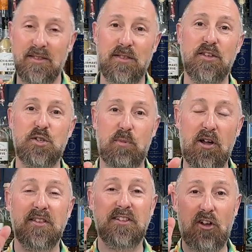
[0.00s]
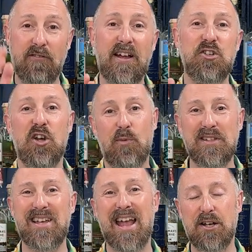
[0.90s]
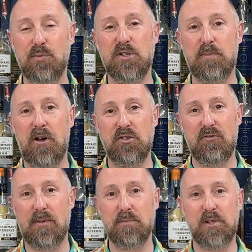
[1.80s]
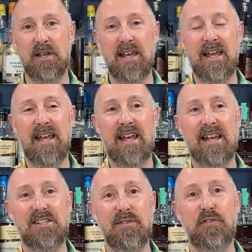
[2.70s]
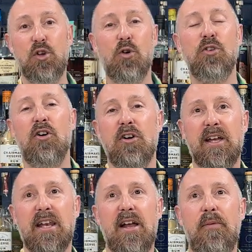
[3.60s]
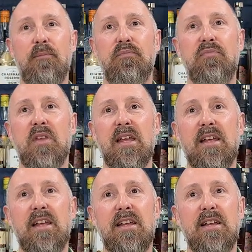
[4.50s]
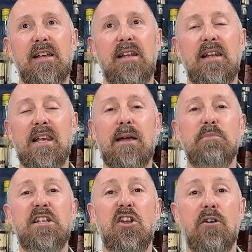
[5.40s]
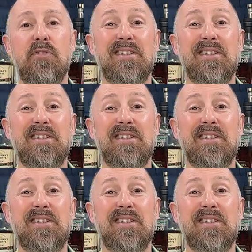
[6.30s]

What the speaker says: The direction I want to hit with spiced rums is, if you're not going to let me know the